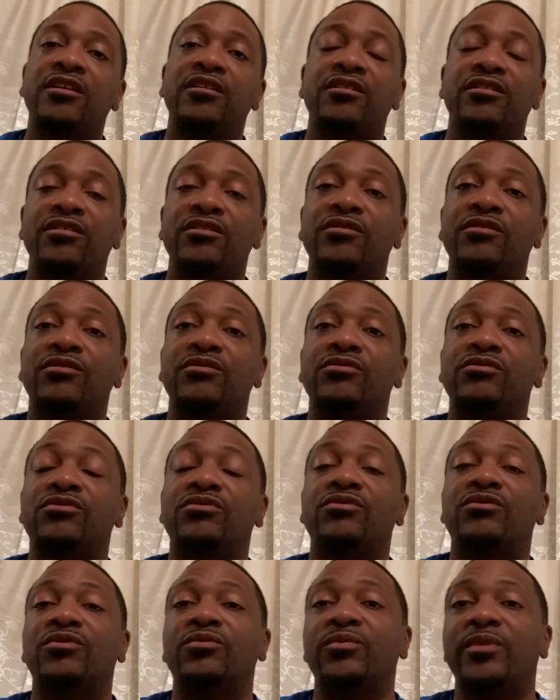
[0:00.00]
so on
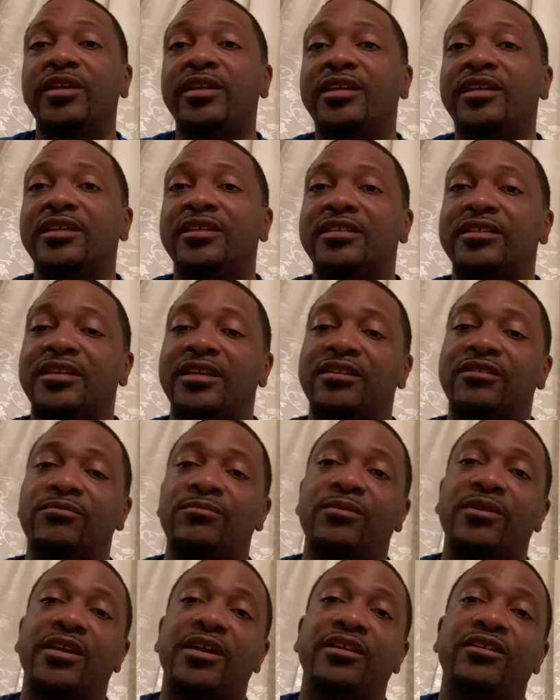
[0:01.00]
the weekends, that's
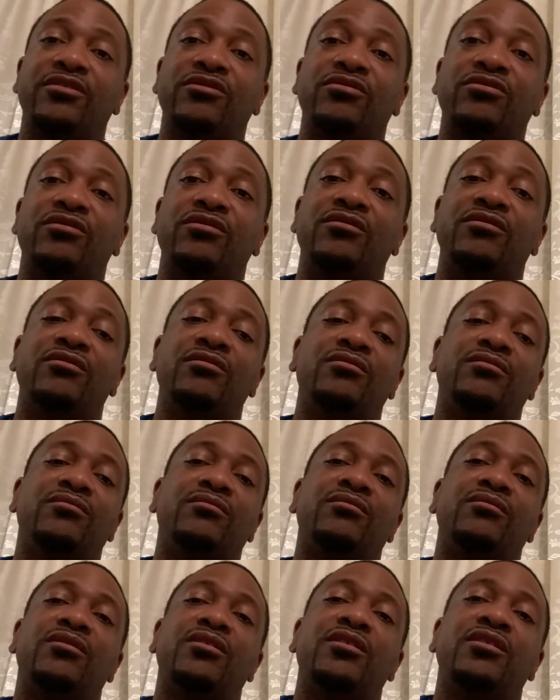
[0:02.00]
what I used to do,
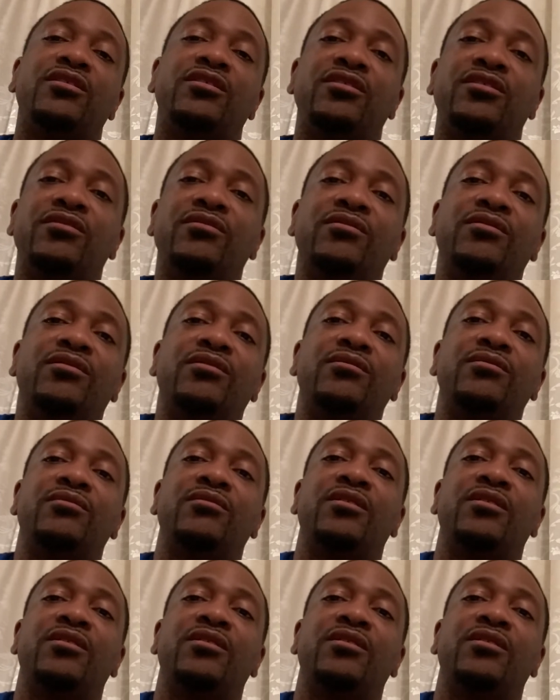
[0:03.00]
you know,